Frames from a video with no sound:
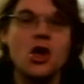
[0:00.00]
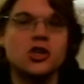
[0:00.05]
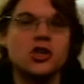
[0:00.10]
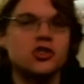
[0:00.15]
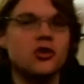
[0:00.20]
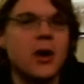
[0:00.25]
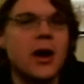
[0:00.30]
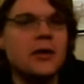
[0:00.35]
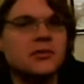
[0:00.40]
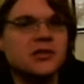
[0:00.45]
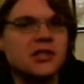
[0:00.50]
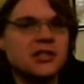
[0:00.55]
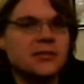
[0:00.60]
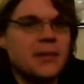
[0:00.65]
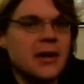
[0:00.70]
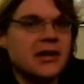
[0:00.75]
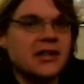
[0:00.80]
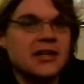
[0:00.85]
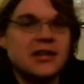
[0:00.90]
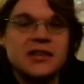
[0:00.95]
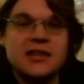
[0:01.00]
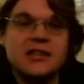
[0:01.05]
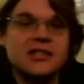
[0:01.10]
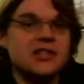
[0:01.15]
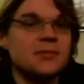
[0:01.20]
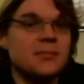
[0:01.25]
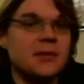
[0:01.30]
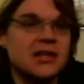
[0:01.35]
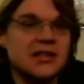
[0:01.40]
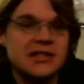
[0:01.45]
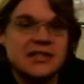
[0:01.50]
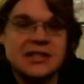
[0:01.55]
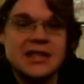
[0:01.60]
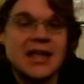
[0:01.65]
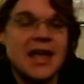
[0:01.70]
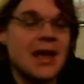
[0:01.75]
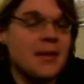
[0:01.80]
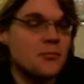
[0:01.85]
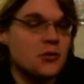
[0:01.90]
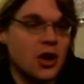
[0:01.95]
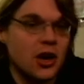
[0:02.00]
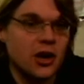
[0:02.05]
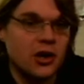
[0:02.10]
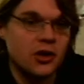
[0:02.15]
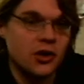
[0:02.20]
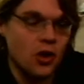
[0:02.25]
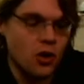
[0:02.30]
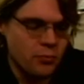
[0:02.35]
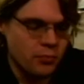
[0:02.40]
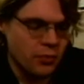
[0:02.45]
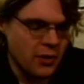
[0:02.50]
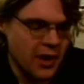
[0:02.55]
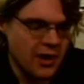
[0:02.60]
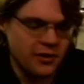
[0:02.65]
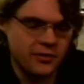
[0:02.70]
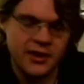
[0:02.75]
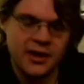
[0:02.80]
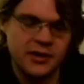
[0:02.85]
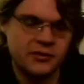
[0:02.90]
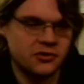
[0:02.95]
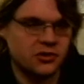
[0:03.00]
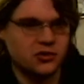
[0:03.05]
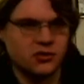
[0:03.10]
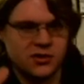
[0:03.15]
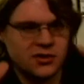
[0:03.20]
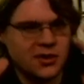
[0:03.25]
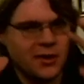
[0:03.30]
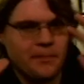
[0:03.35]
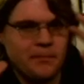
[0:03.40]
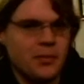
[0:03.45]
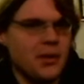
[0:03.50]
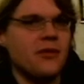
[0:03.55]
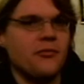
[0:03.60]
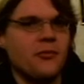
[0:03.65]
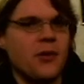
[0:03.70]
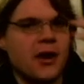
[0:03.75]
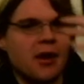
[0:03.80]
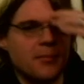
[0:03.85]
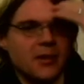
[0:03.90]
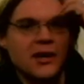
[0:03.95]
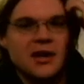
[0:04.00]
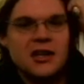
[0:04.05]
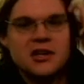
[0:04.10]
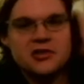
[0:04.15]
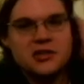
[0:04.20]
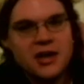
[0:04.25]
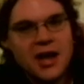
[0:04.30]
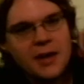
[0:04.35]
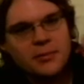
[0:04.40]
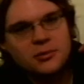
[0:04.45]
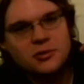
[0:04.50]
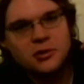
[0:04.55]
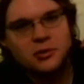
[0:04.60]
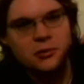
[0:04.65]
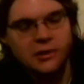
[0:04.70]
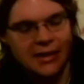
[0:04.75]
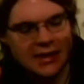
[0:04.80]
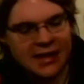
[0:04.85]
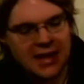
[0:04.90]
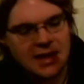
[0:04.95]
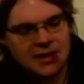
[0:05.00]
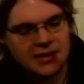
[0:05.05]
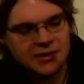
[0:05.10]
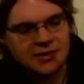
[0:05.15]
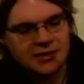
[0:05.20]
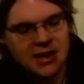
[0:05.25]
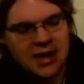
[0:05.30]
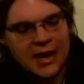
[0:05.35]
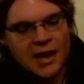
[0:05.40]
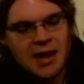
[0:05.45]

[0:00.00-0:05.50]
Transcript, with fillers: So I was expecting this to be a slam dunk no brainer, that it was just a big recommendation, absolutely get this.